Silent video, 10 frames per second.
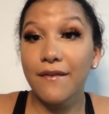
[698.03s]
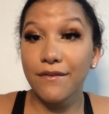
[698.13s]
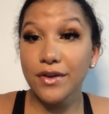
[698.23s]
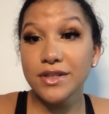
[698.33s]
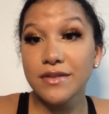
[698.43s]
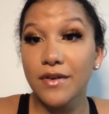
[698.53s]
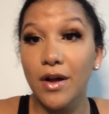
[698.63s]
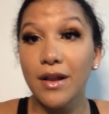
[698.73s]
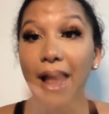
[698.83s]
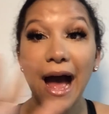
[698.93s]
First of
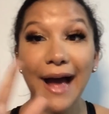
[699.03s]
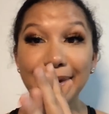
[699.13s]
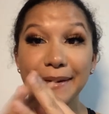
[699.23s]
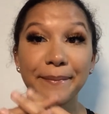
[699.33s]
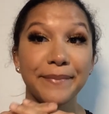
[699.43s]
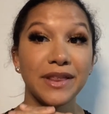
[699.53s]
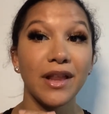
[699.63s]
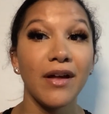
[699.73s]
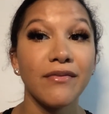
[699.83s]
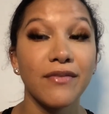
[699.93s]
all, I am
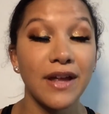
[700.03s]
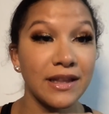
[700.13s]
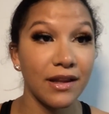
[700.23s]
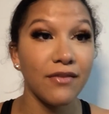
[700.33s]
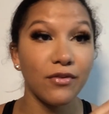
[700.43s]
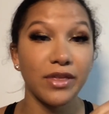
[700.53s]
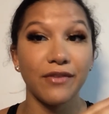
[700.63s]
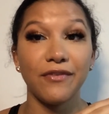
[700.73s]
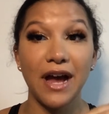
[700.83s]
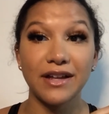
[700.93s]
in love with
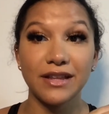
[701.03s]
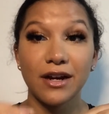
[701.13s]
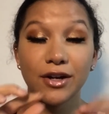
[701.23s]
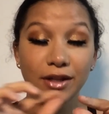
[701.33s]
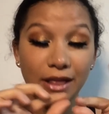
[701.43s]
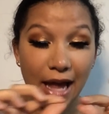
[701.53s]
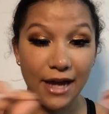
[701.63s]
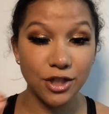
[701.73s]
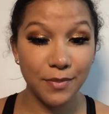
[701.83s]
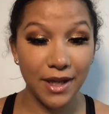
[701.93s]
the fact that her
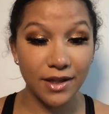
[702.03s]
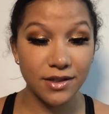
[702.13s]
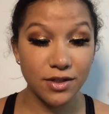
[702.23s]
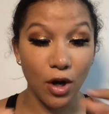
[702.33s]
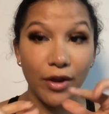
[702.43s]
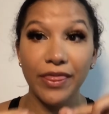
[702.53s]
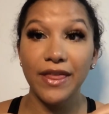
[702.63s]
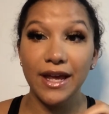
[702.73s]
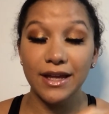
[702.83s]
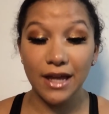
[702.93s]
lash bands are
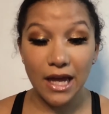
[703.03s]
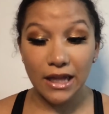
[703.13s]
thick.